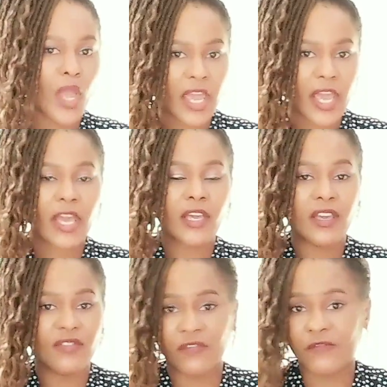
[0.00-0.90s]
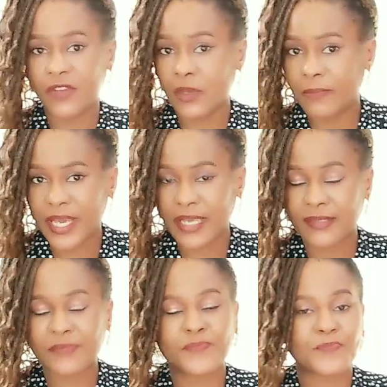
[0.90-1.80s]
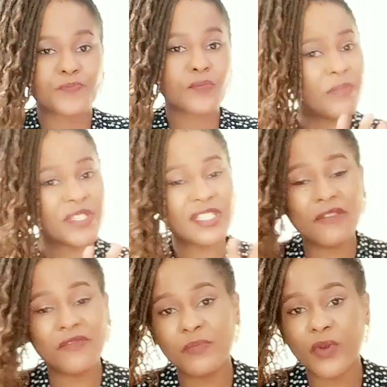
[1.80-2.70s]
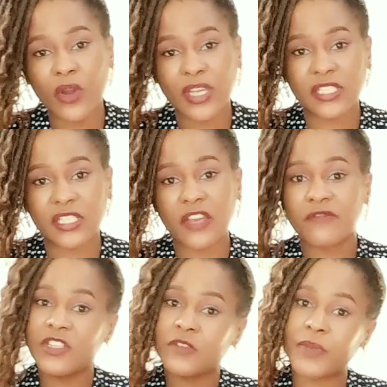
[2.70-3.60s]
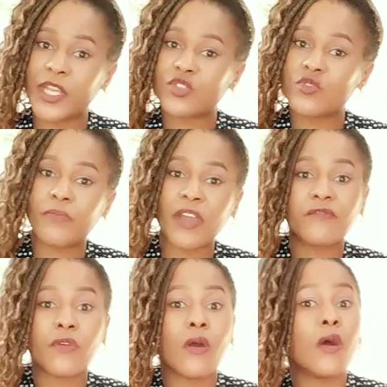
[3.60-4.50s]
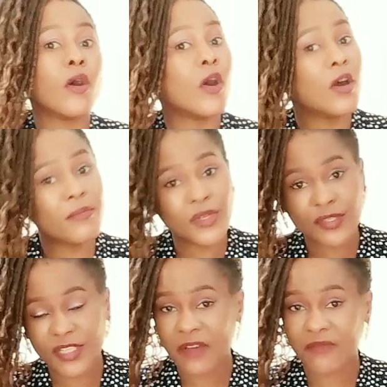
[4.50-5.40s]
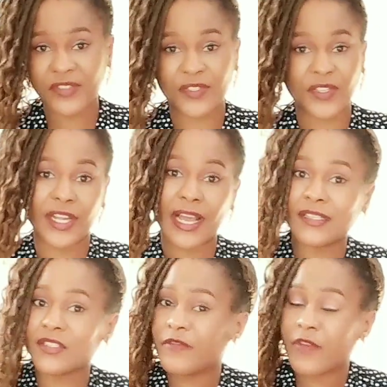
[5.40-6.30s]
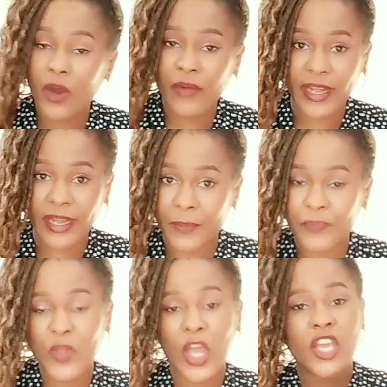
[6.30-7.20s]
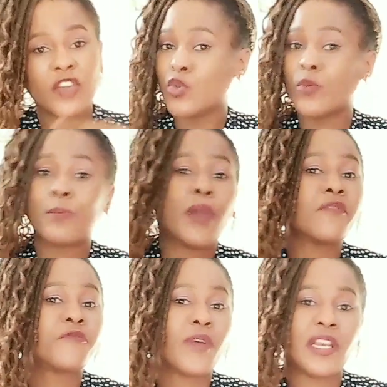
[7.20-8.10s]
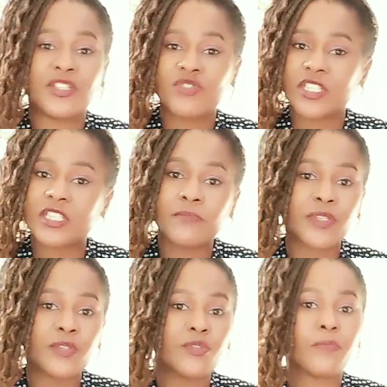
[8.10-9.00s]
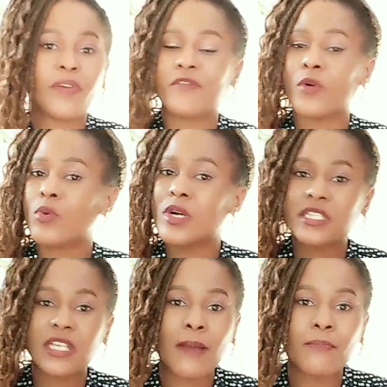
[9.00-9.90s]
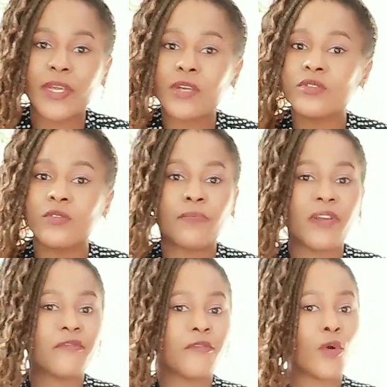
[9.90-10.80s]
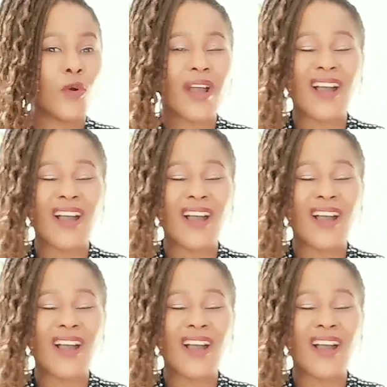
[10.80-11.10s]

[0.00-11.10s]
here in the Philippines. Number 7 point, in Philippines, you pay for almost everything as a foreigner. You pay for electricity bill, you pay for water bill, you pay for